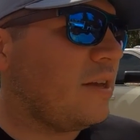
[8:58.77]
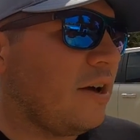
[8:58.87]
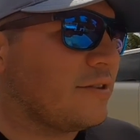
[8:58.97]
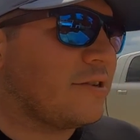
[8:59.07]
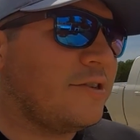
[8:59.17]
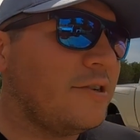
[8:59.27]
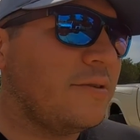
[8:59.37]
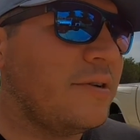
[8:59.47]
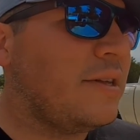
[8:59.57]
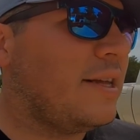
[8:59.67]
also
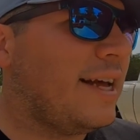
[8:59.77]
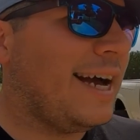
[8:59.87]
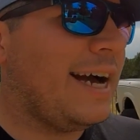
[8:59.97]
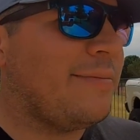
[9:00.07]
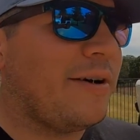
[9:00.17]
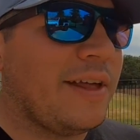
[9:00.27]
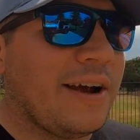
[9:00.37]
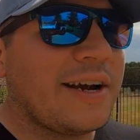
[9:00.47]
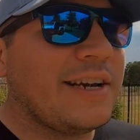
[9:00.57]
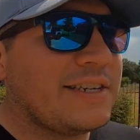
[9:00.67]
too, on the
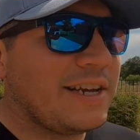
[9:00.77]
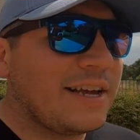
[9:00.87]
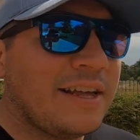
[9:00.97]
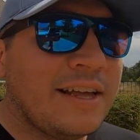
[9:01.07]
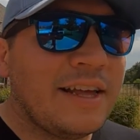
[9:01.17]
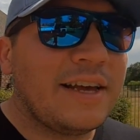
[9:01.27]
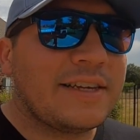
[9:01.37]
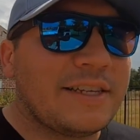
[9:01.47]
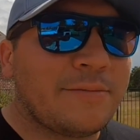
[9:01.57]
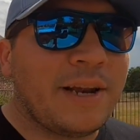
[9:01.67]
air conditioning,
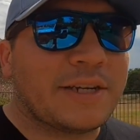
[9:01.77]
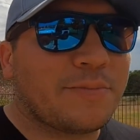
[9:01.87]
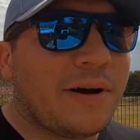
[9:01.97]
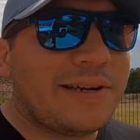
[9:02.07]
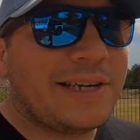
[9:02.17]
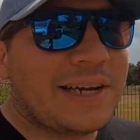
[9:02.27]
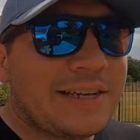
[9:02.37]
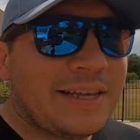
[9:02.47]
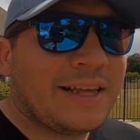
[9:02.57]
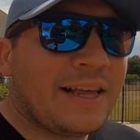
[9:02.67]
this is my next project.